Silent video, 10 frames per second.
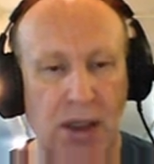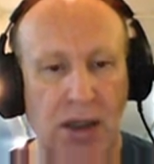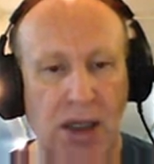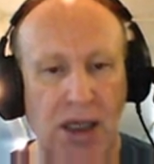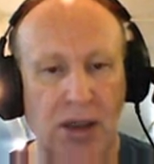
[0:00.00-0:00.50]

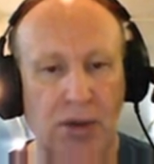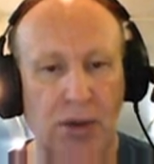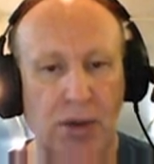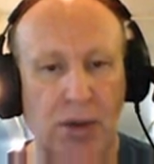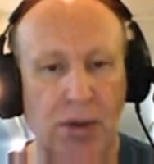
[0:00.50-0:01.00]
Now
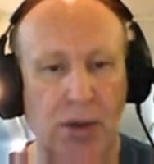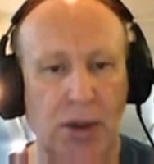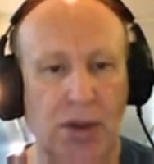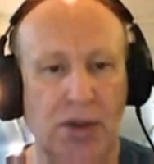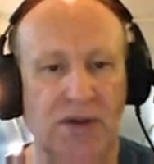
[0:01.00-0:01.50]

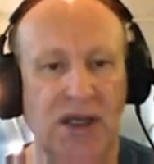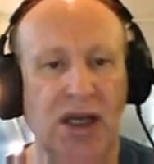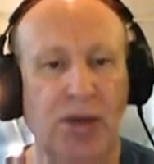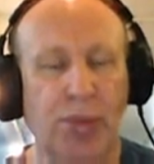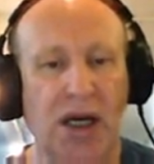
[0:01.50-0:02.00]

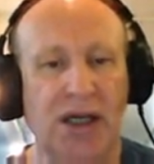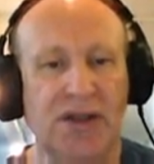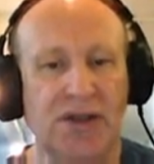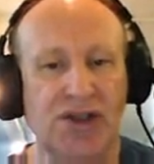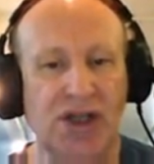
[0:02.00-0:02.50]
think about
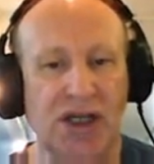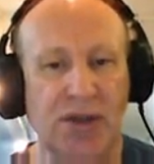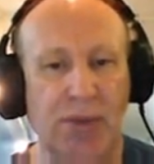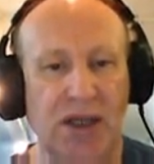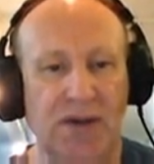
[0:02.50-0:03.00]
the
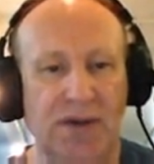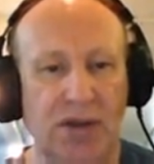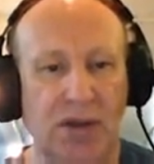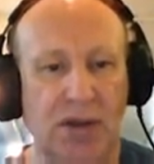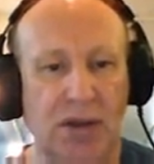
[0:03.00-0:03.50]
checkmate.
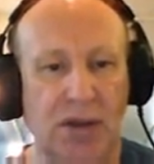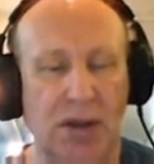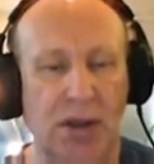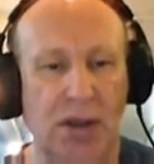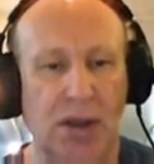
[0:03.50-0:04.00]

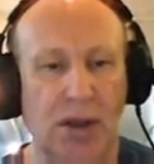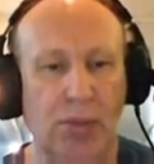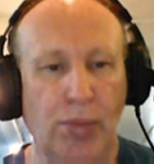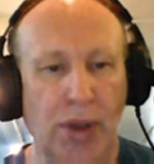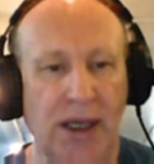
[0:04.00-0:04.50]

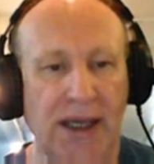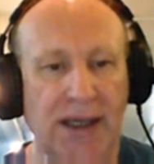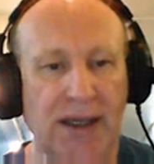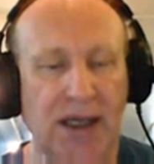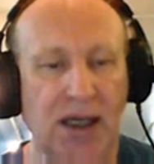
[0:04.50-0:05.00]

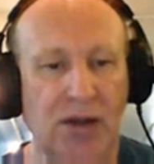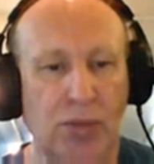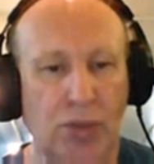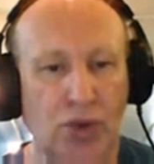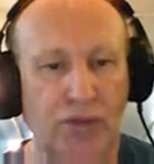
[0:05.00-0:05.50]
Black can
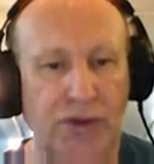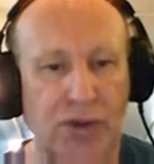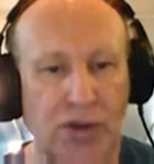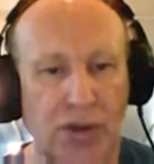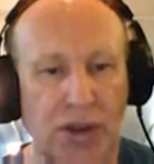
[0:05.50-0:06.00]
move the
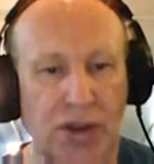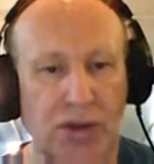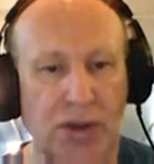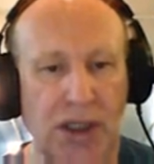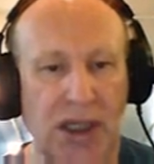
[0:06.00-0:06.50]
rook
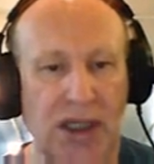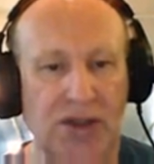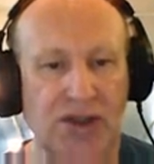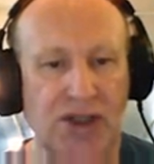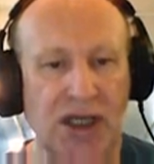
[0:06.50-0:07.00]
and
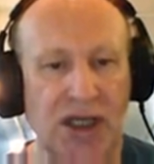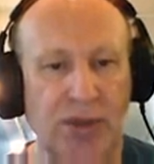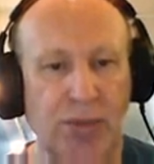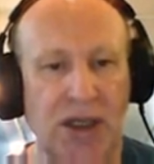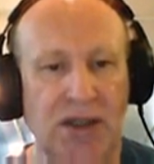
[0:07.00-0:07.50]

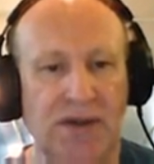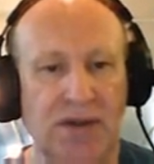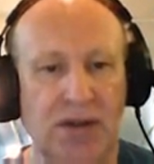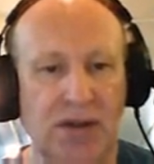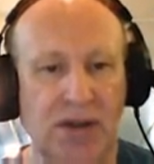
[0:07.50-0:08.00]
checkmate
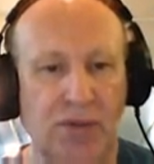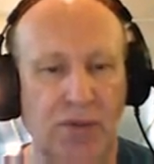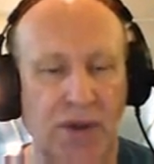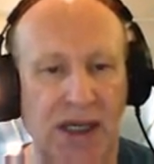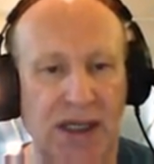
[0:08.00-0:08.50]
the
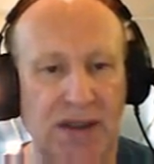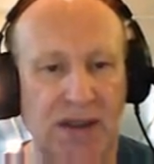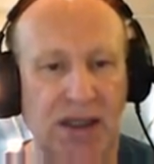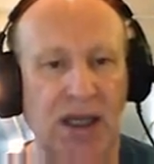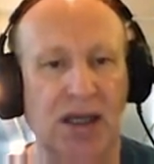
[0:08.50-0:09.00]
white
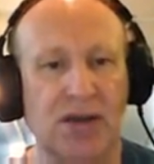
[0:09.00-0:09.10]
king.